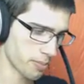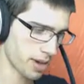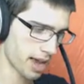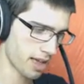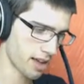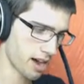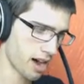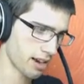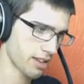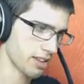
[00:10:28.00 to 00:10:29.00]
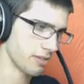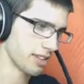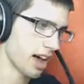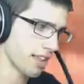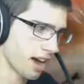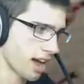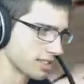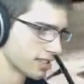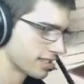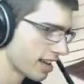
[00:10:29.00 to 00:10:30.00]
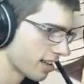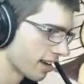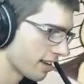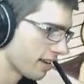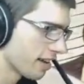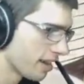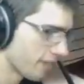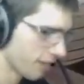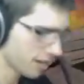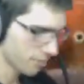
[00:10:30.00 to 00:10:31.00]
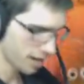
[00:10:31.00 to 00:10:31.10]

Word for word: compare the art with other arts in the set. Like, if I